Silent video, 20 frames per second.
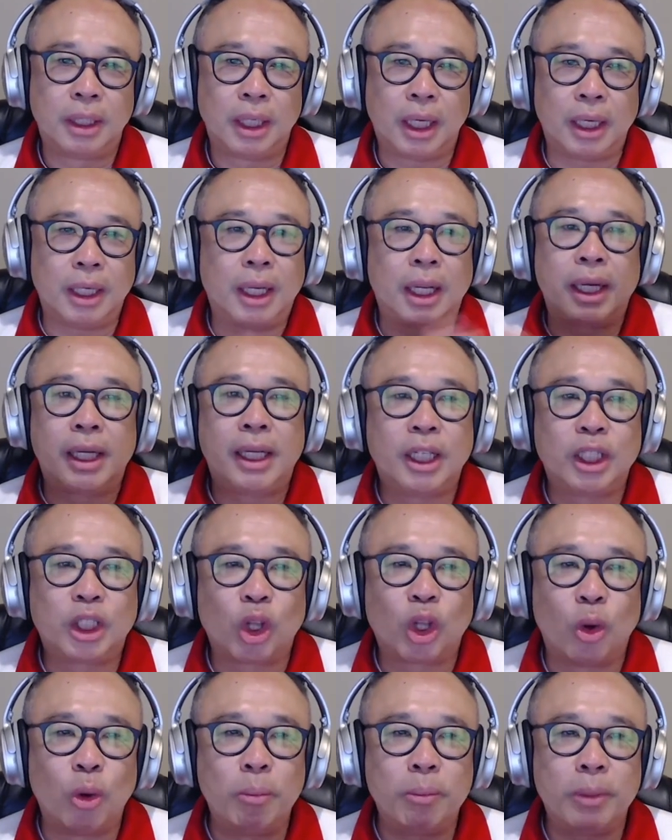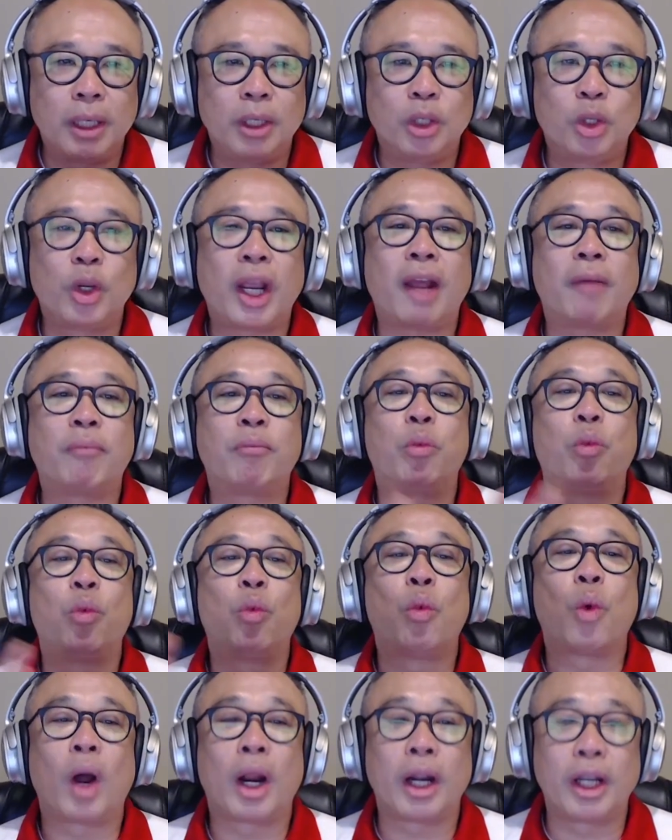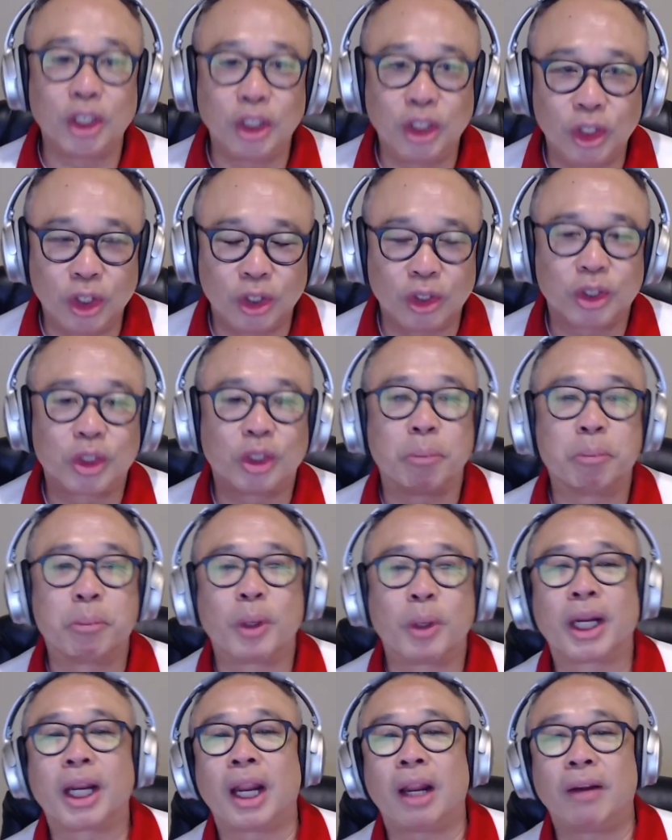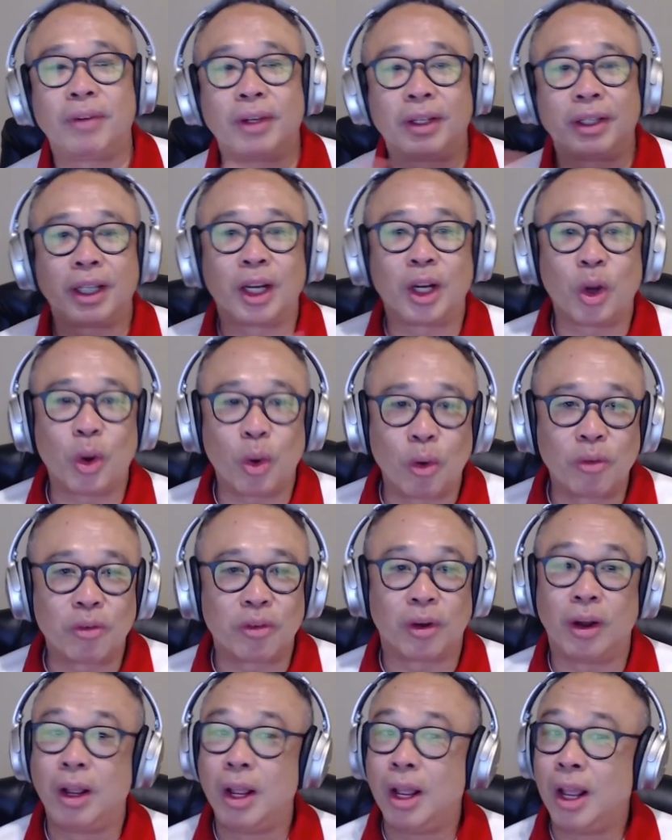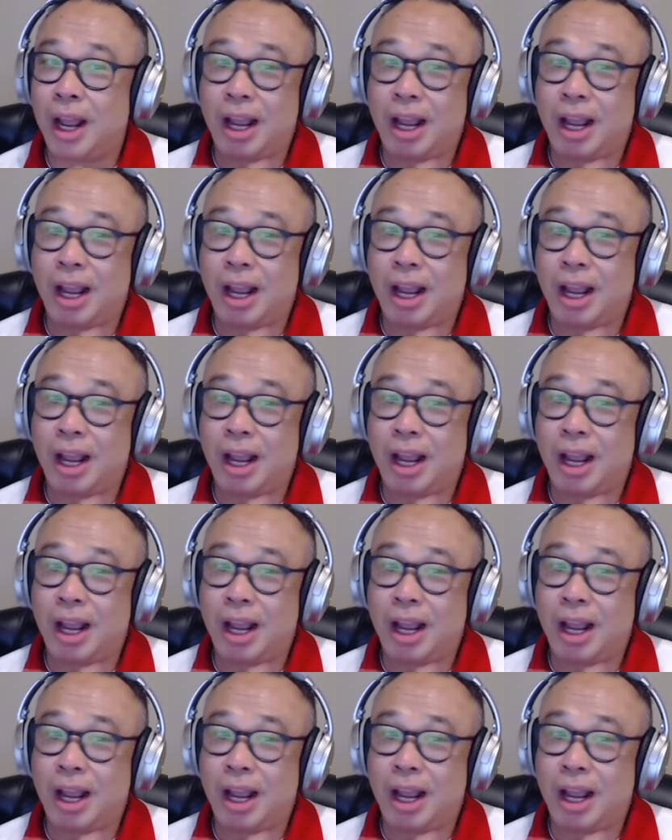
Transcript: And then he told me, you have 1 year to bring everything over.